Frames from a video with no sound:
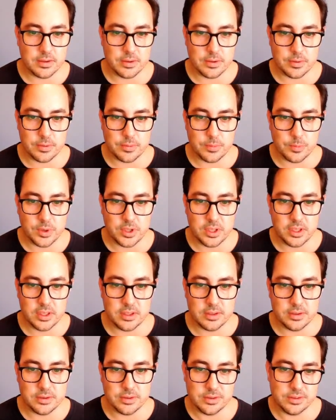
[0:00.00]

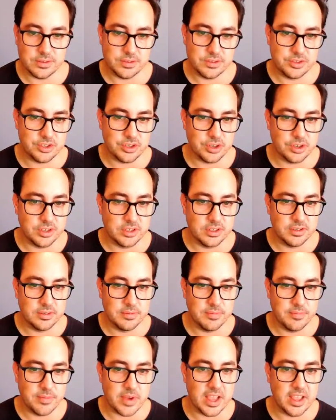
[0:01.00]
we join
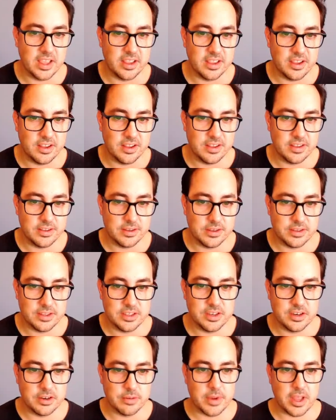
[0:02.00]
by
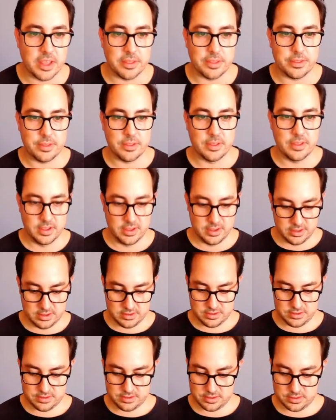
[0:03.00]
year month.
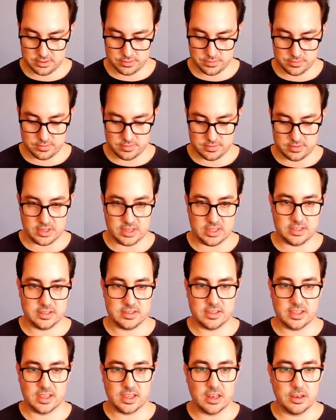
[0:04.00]
So let's
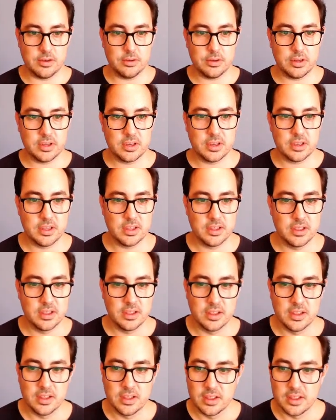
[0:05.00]
take a look.
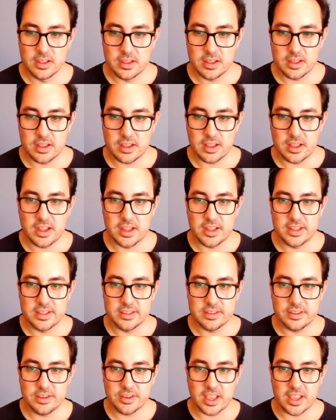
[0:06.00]

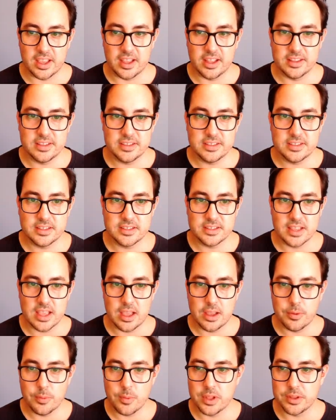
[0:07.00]
And okay, and this is
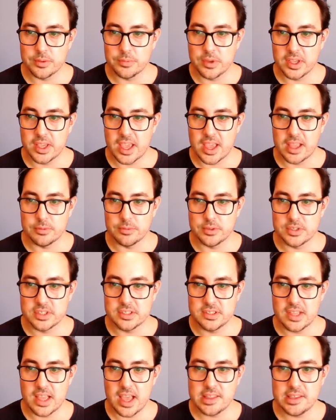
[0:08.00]
what we get. We just
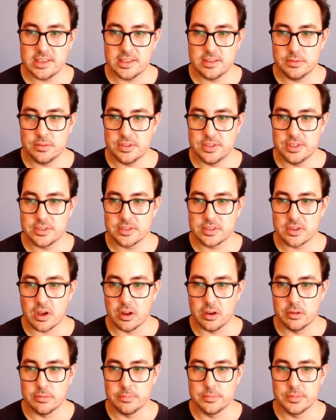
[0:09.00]
added this
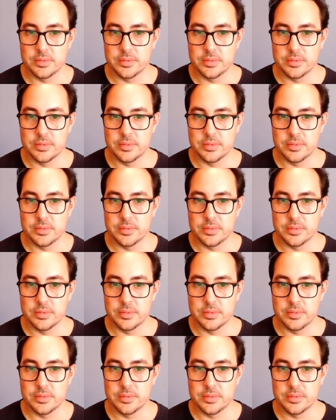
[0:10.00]
column